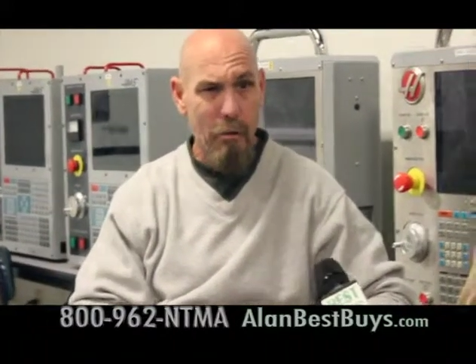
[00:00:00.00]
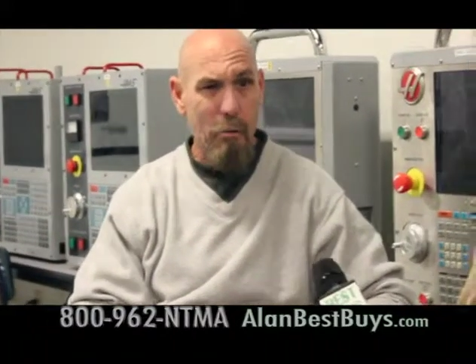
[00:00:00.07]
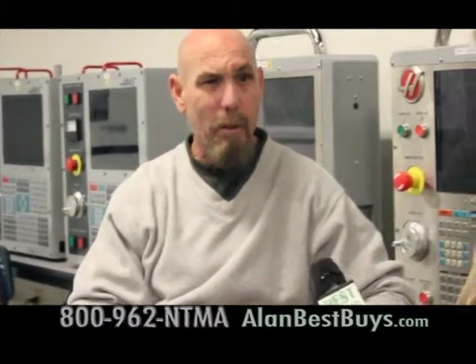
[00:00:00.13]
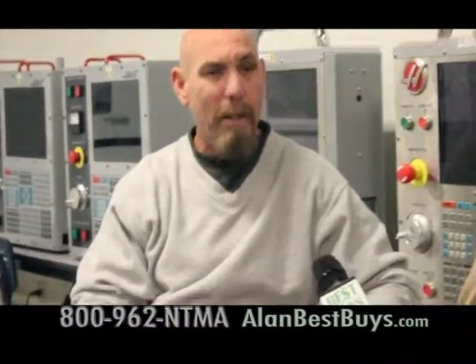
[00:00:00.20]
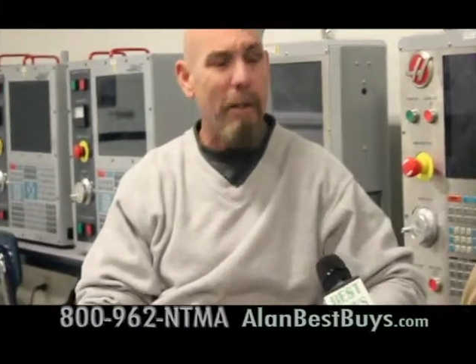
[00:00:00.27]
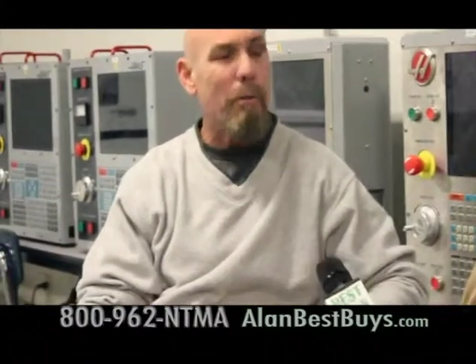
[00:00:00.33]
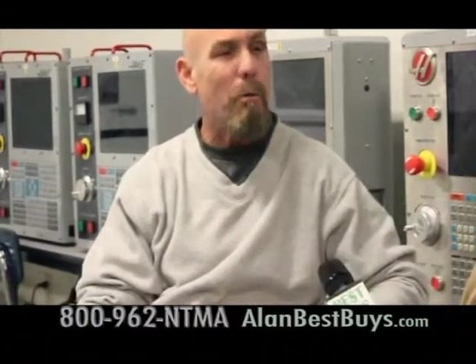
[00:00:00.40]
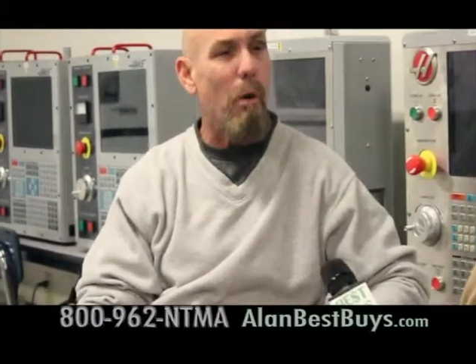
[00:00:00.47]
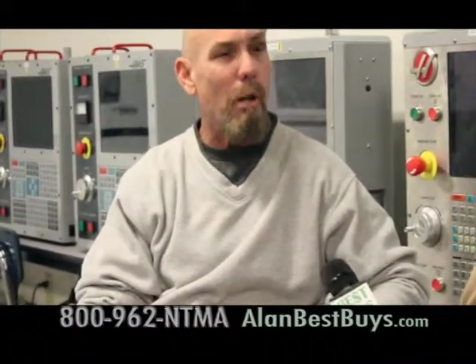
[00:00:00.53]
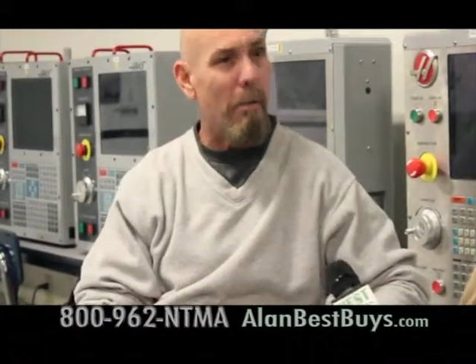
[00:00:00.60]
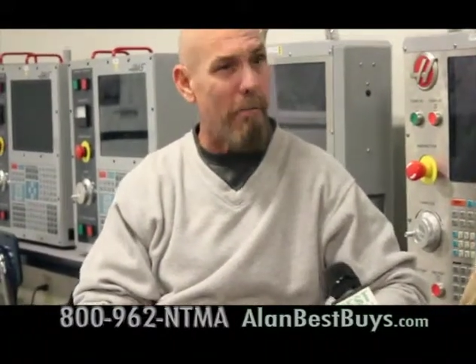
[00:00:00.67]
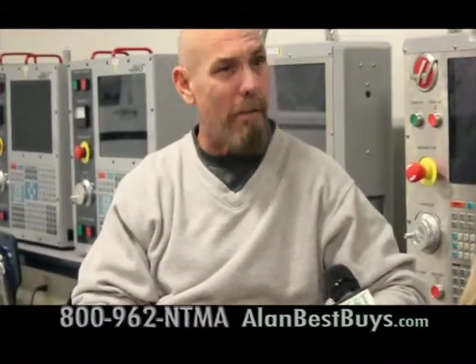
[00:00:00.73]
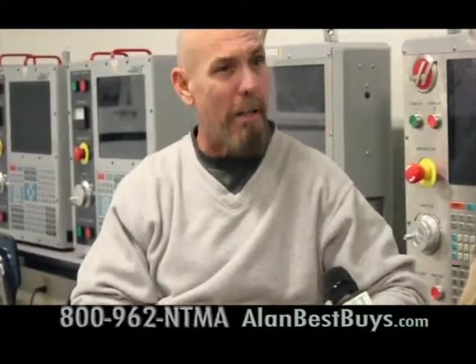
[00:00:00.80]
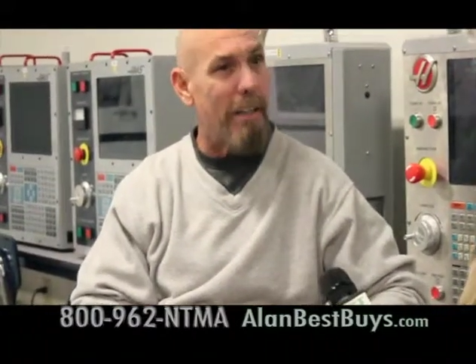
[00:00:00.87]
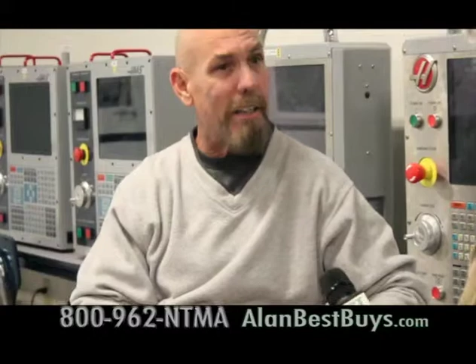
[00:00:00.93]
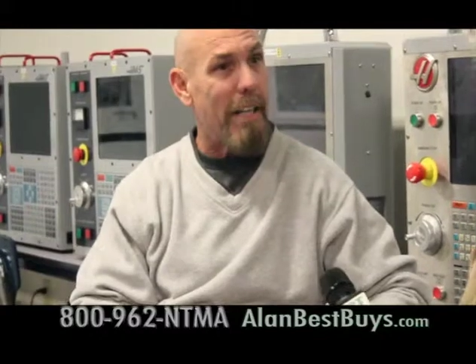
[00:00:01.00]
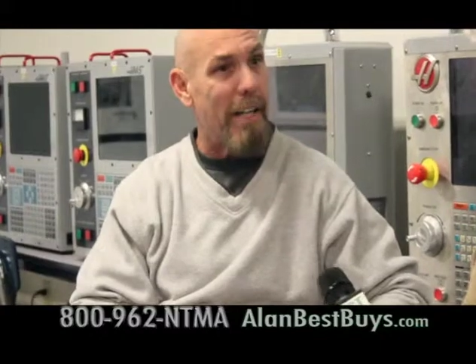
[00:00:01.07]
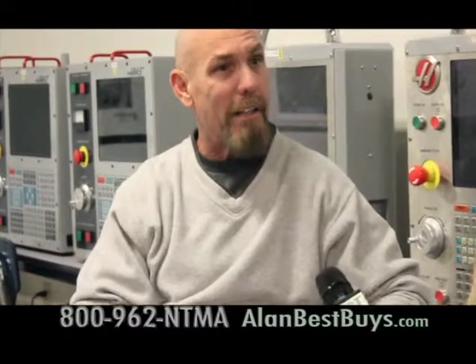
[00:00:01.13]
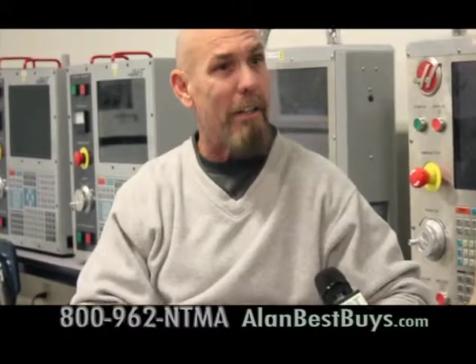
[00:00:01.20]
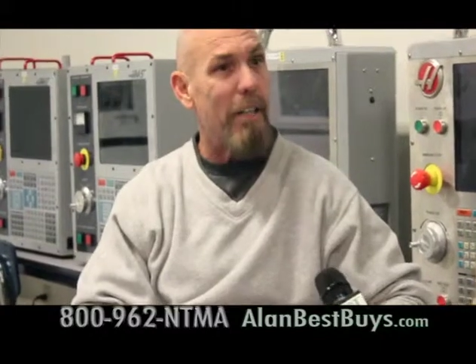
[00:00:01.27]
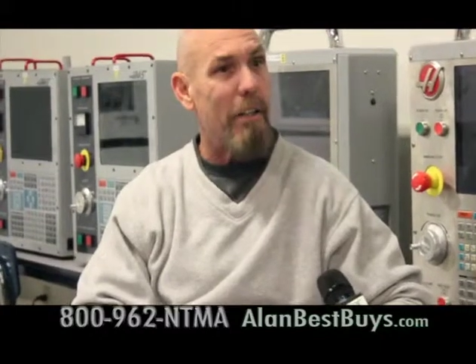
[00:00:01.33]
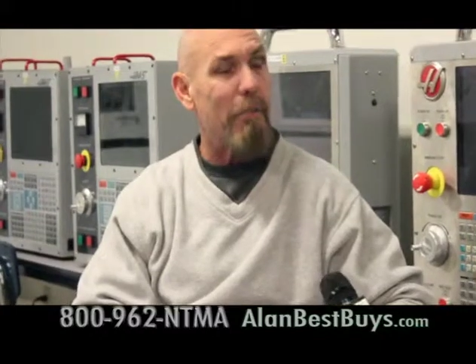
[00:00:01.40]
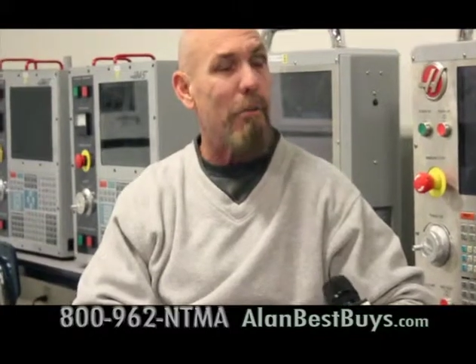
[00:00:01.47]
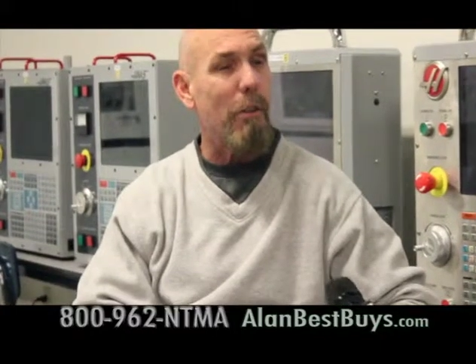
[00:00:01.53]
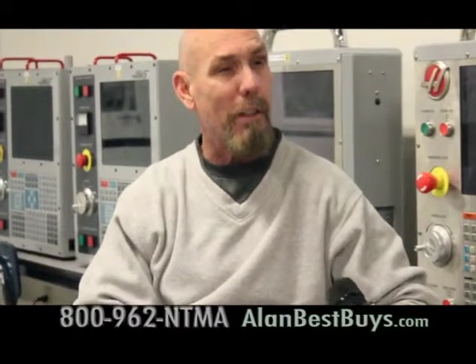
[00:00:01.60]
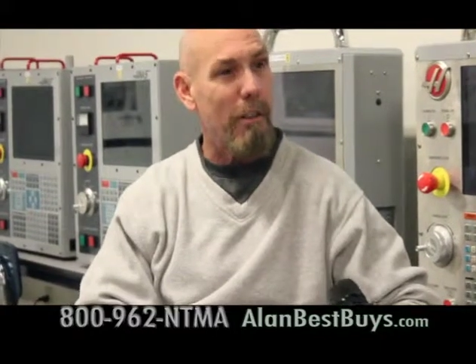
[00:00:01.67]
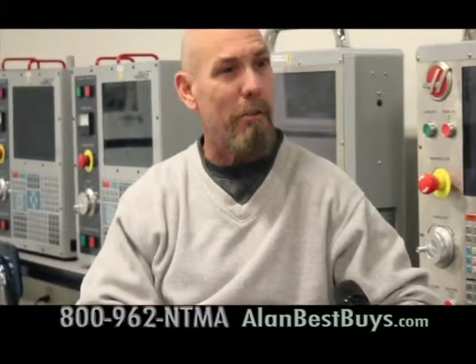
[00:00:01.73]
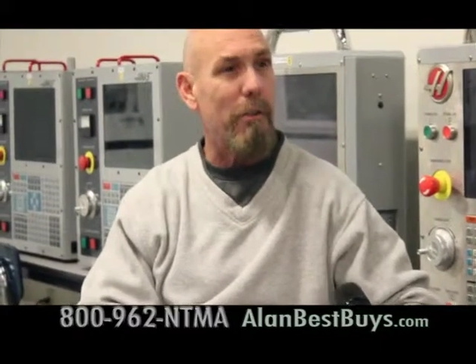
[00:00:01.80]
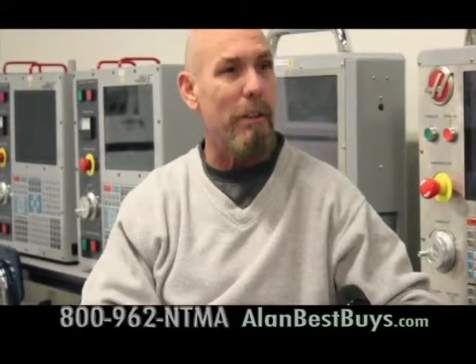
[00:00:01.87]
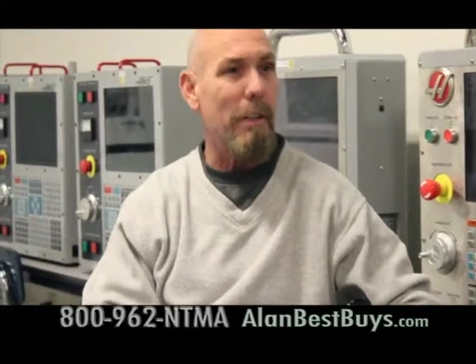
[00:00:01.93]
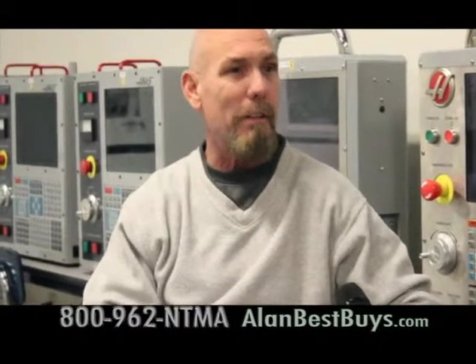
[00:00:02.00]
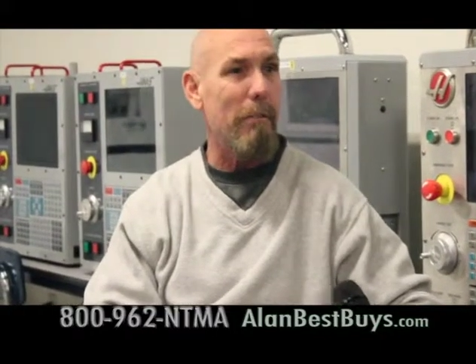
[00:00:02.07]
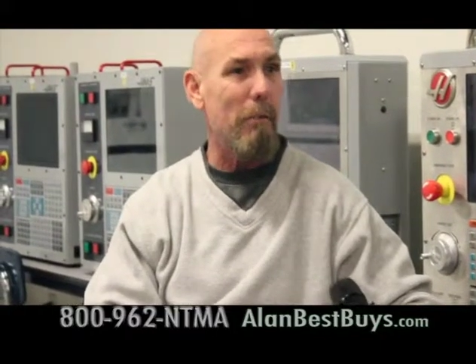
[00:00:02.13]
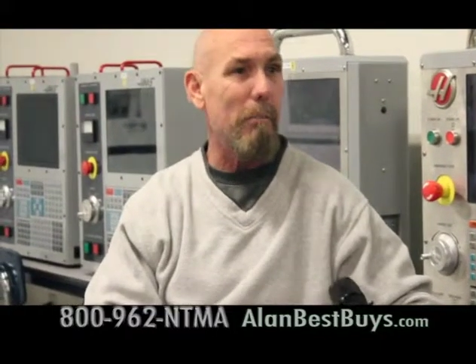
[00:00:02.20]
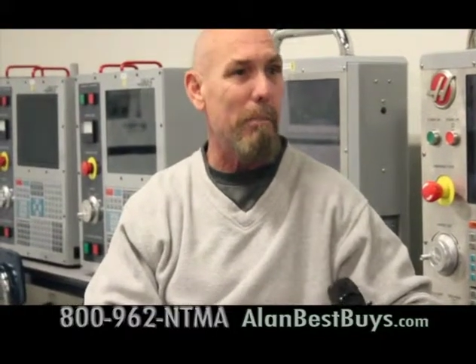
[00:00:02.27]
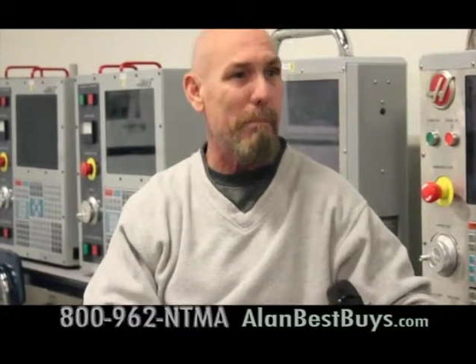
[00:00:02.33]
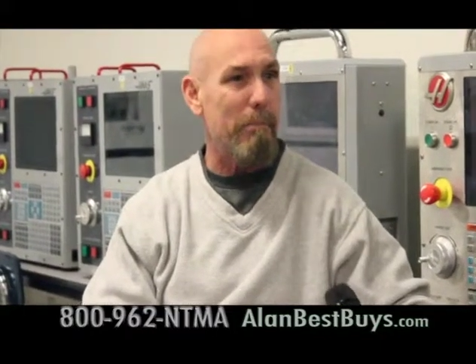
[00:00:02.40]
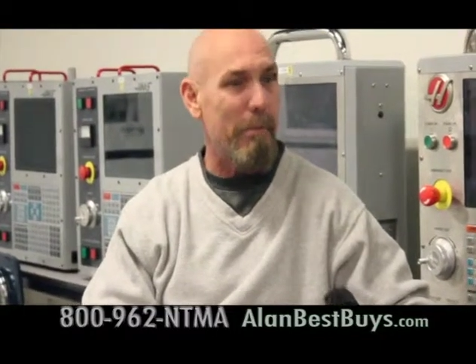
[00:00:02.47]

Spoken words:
train qualified candidates for entry-level